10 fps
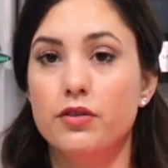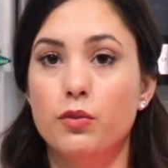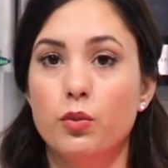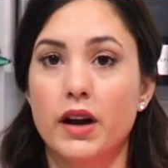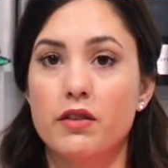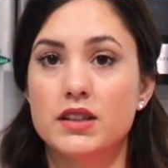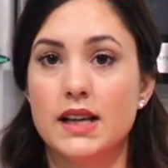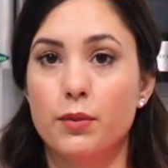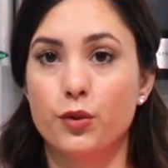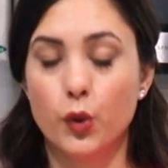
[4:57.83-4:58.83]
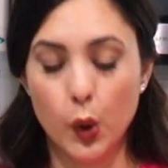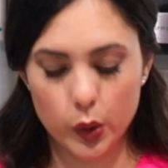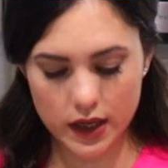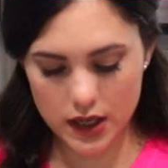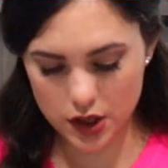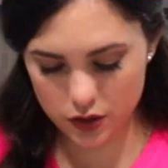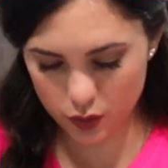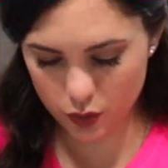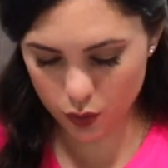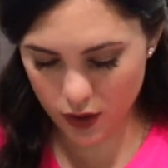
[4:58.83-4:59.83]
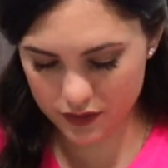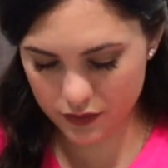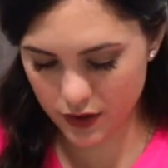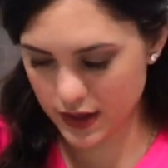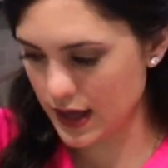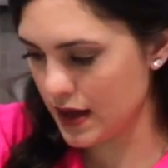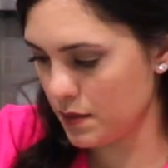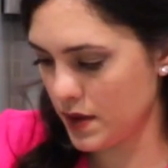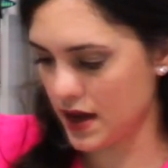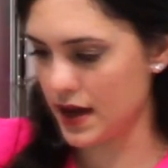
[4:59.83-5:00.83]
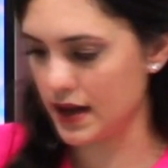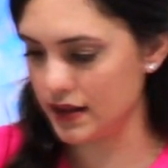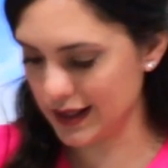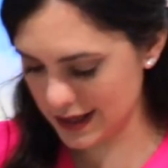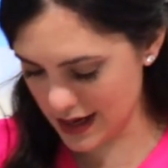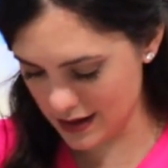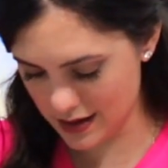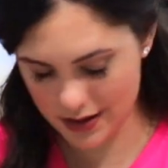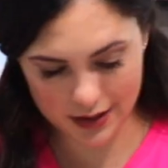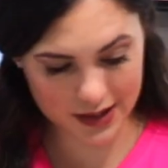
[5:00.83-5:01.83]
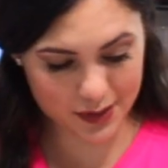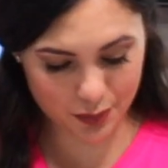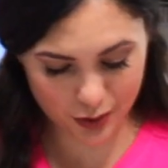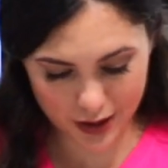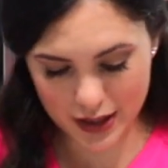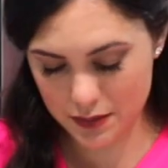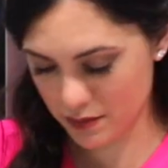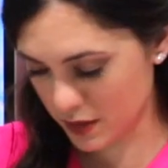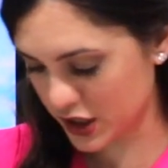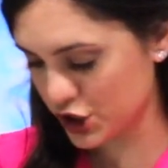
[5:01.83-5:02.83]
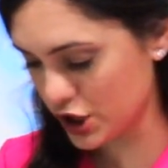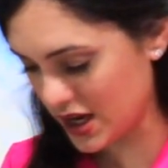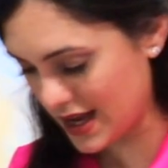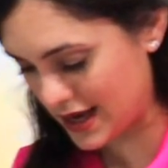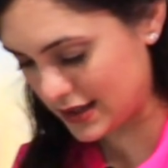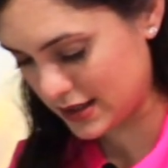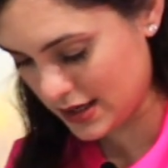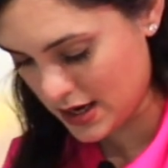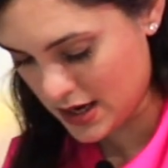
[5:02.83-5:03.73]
whatever type of coating you want for them, and that's it. That's pretty much it.